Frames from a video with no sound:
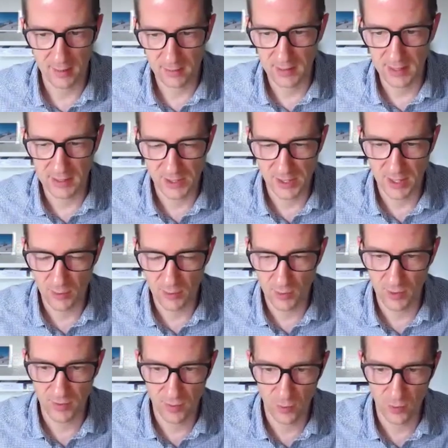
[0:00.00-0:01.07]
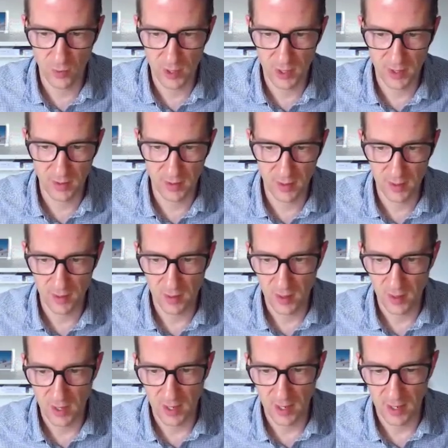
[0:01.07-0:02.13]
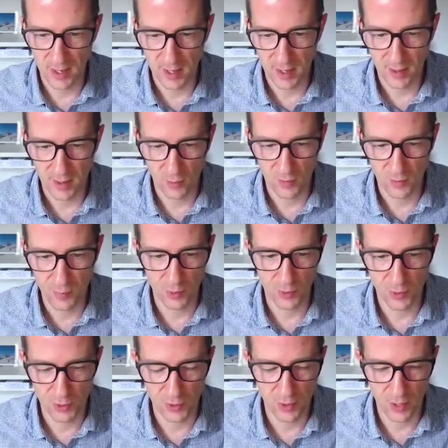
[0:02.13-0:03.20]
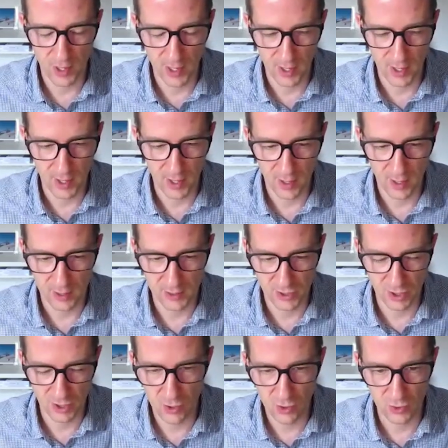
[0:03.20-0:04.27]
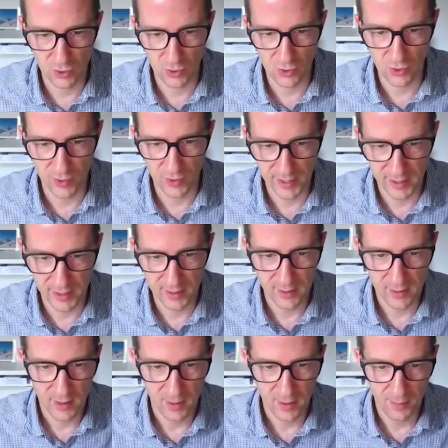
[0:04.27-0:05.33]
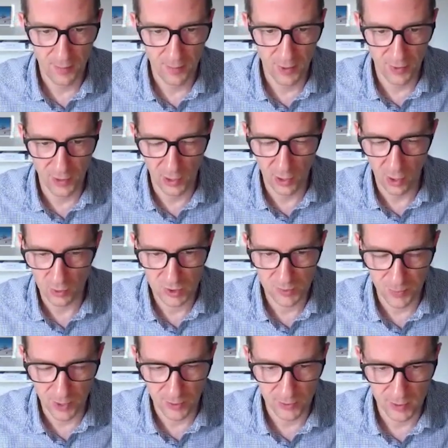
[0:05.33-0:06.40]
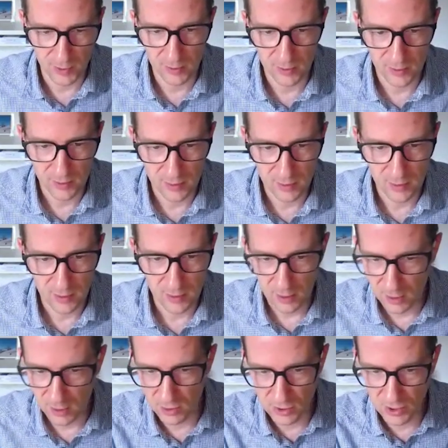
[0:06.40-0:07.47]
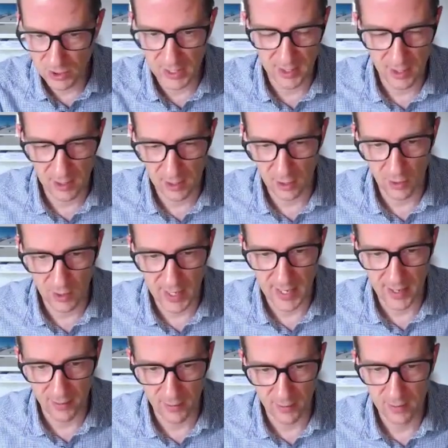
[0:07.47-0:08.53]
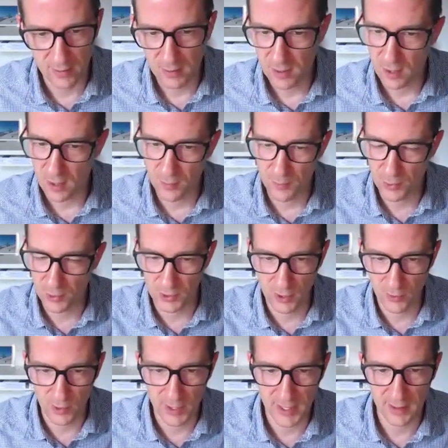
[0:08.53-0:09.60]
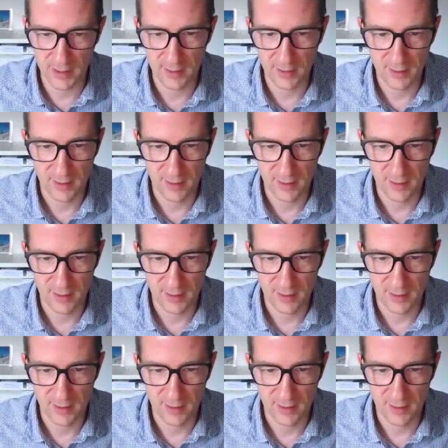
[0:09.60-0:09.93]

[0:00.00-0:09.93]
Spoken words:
let's say we put a secure door in, but the lock's broken. You can just take the lock out and put a new one in.